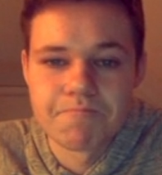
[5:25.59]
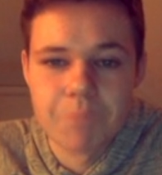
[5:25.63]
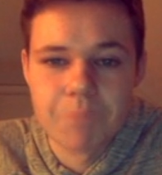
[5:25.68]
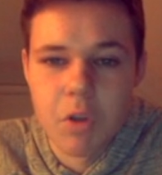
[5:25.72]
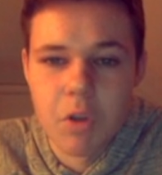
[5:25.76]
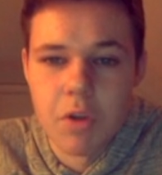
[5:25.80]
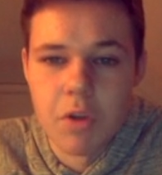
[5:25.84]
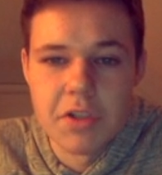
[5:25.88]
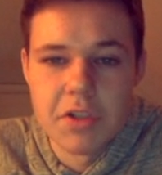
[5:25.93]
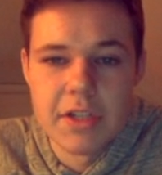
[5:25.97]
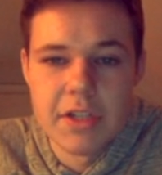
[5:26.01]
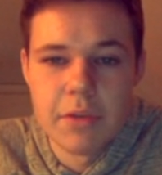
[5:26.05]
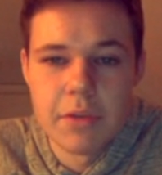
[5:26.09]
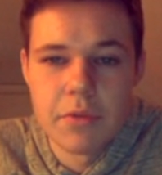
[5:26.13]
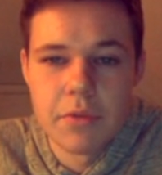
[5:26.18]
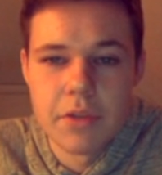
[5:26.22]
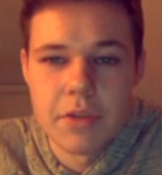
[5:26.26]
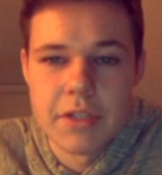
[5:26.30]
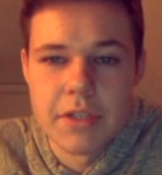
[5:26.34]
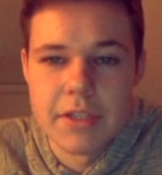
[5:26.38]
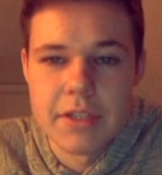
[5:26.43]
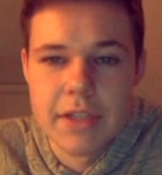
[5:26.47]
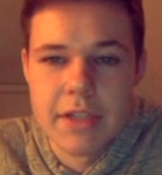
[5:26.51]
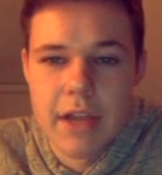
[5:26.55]
We'll see what
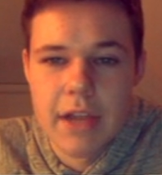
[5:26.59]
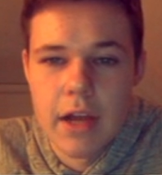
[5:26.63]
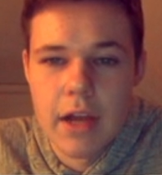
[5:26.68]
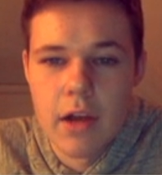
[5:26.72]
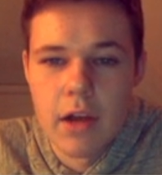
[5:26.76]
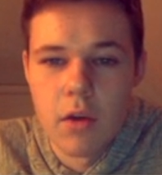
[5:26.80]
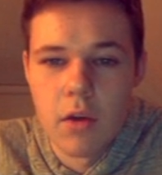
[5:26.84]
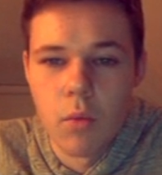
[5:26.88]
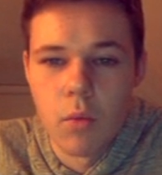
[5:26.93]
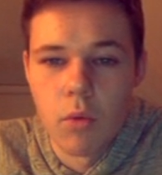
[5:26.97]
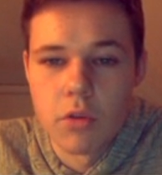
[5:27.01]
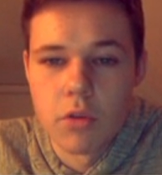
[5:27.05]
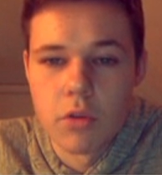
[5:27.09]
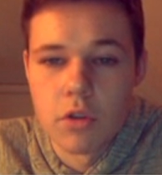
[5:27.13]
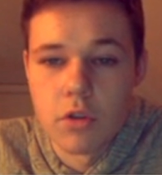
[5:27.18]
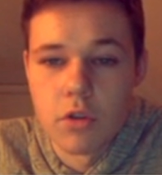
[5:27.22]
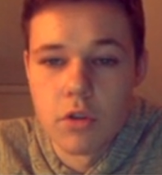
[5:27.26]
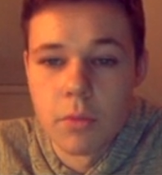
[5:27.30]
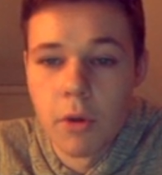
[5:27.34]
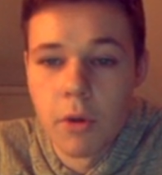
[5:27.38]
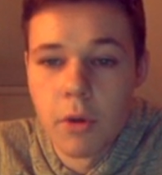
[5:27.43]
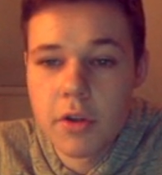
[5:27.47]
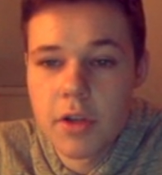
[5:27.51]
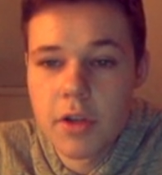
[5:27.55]
these awards are.
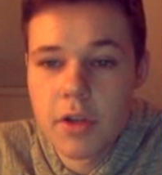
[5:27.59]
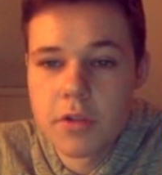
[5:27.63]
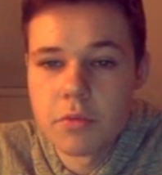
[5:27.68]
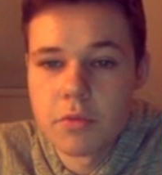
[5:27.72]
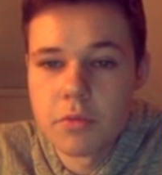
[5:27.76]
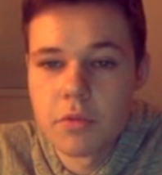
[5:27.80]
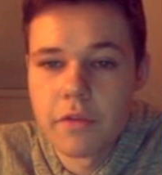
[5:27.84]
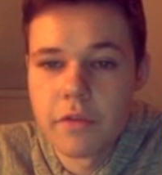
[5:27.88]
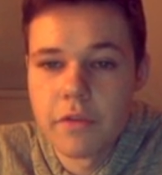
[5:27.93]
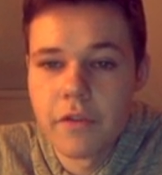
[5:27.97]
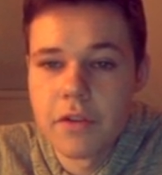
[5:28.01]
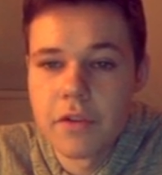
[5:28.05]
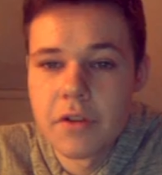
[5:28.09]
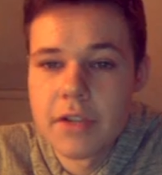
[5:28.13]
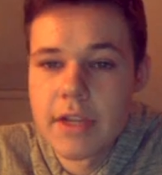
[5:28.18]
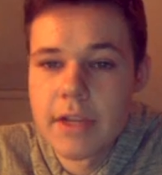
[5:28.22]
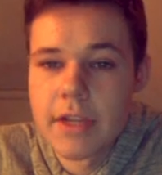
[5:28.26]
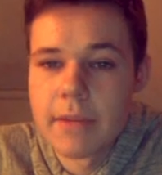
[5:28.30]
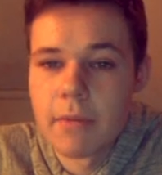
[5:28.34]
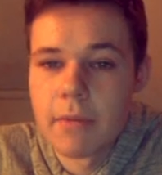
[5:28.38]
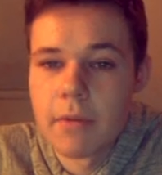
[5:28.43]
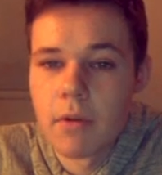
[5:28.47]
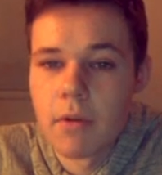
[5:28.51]
DeMarcus Cousins was first team